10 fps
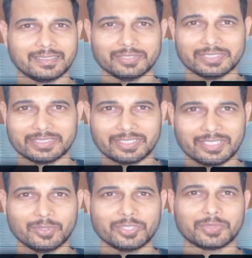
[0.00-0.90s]
for the
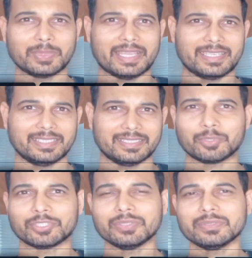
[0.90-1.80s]
servo-spline, it
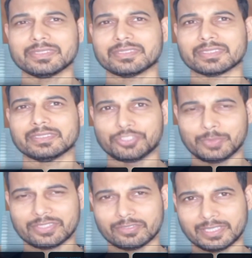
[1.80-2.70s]
produced the
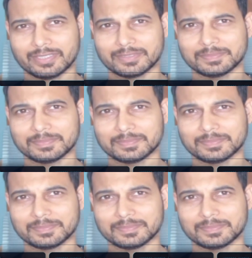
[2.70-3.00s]
geometry